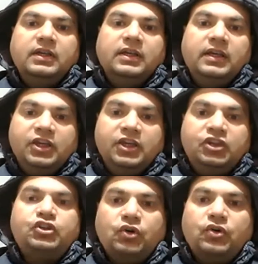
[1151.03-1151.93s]

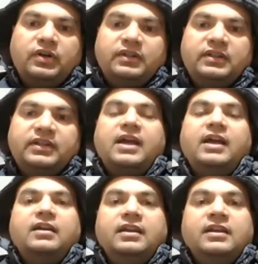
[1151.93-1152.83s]
ensured
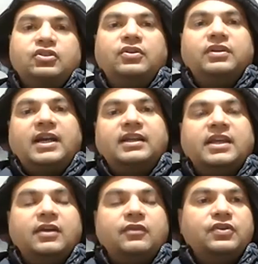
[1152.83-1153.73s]
that
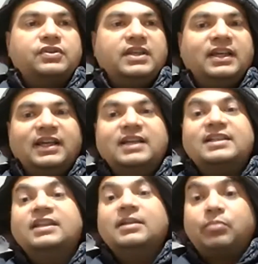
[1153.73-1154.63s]
there was increase
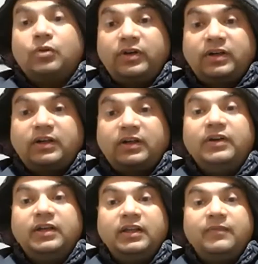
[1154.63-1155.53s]
in the
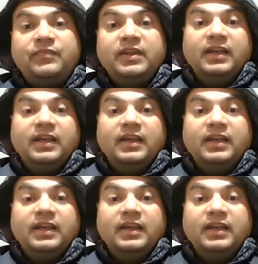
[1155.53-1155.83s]
productivity,